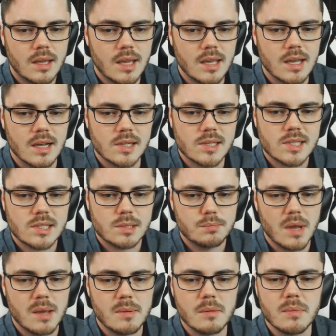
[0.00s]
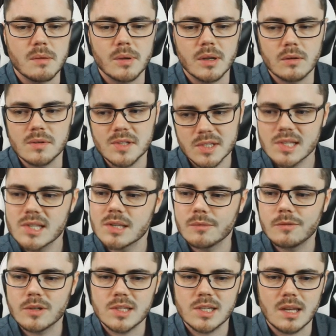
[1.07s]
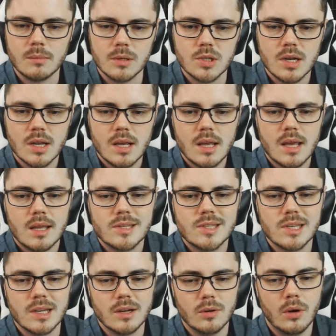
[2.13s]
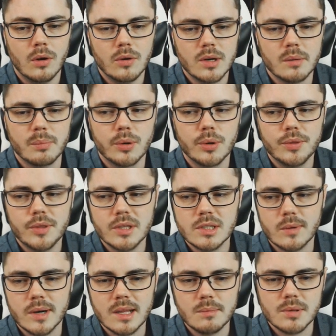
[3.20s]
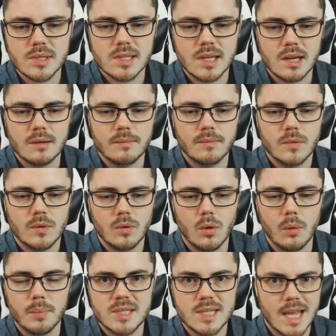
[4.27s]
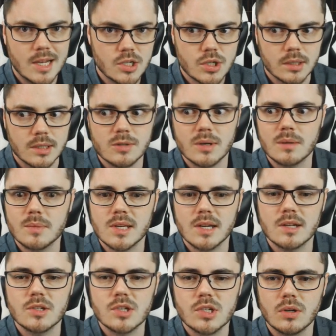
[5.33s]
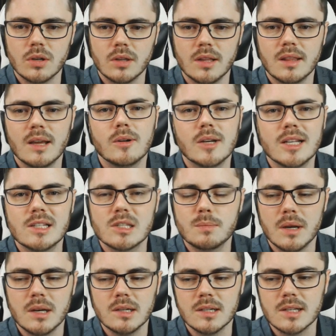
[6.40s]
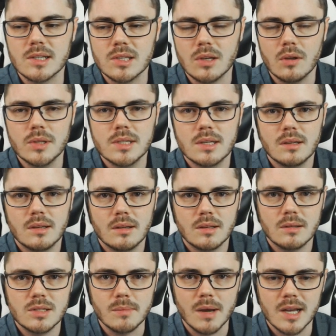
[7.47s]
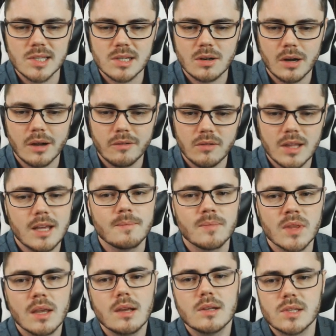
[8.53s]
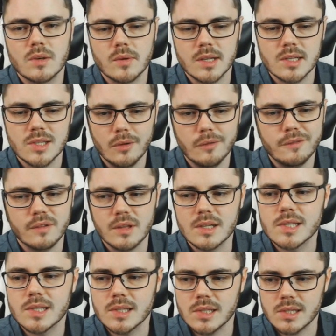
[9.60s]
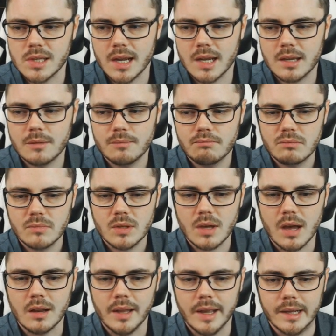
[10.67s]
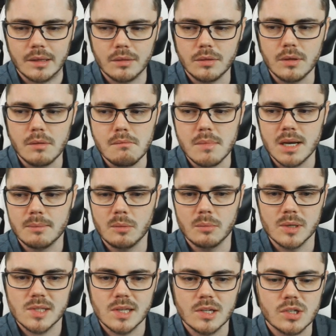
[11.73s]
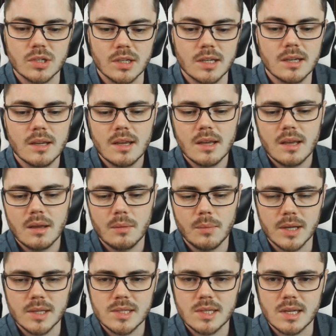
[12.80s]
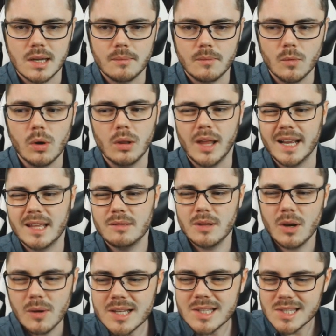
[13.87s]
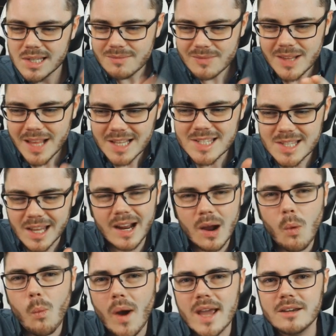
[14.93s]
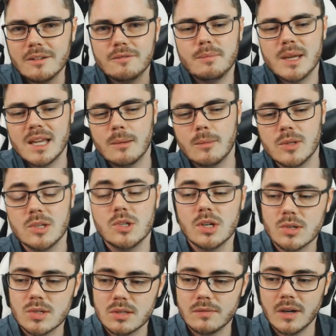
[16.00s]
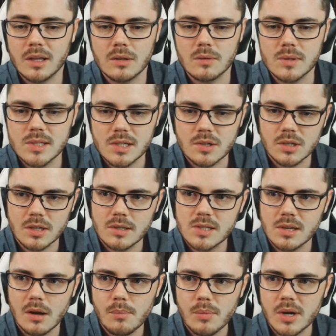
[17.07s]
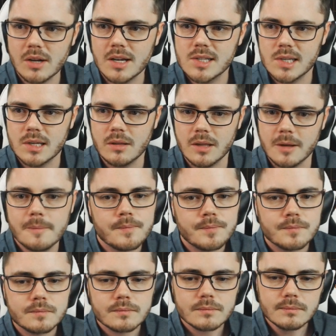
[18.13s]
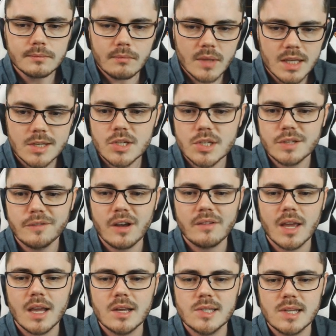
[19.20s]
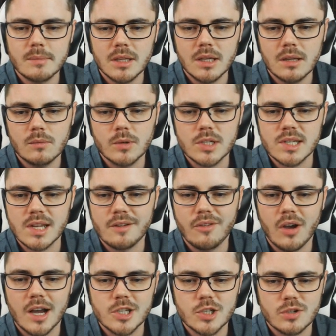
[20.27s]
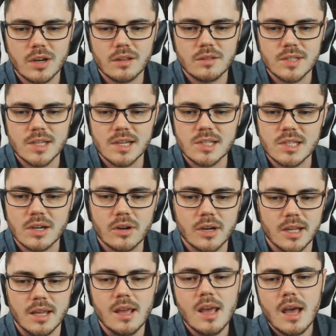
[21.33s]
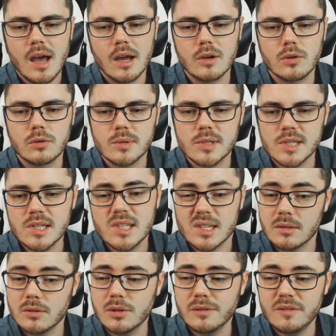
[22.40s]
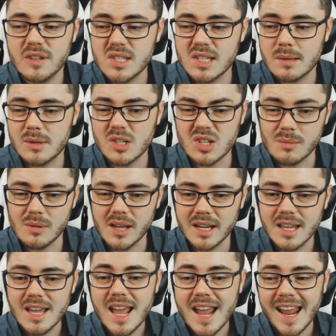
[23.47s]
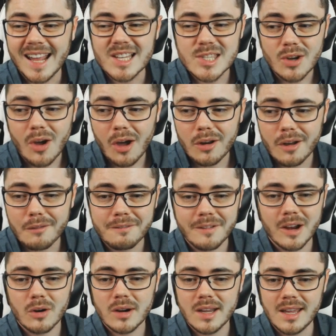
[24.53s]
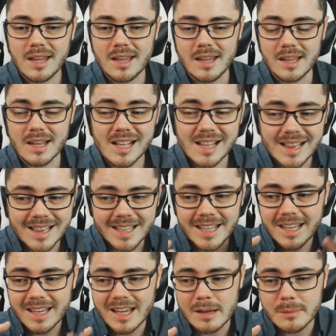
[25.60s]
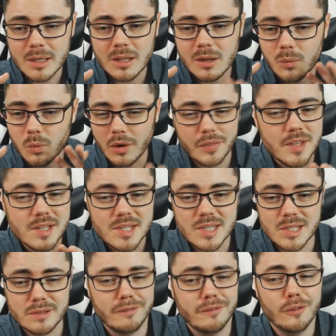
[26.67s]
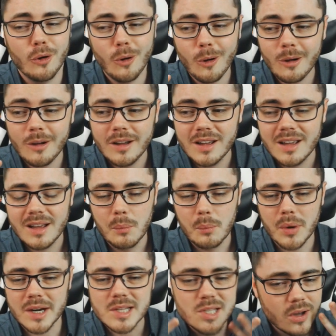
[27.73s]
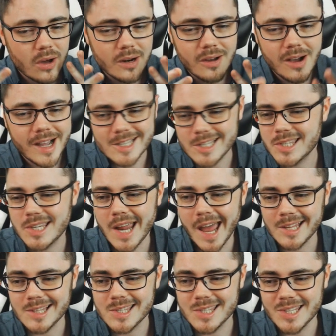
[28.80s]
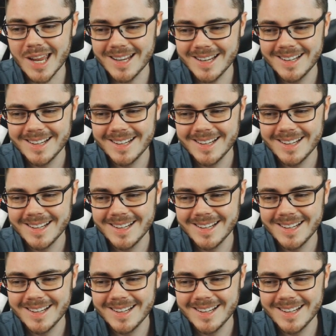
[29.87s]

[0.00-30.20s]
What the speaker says: ES, maybe a bit better resist and fizz damage, in order to put the 20% or potentially 20% energy shit on them, they would need to spend an Exalt to mastercraft that. So an Exalt for this is like kind of like the minimum essentially. But well, like, you know, that's like a way of being able to judge the value essentially. So pretty nice sale there. He's just a 5 Chaos Amulet. We just have high strength, dexterity, a good resist, and good fizz damage. I'm like, it's not a very clear amulet what this is for, but it's got high stats.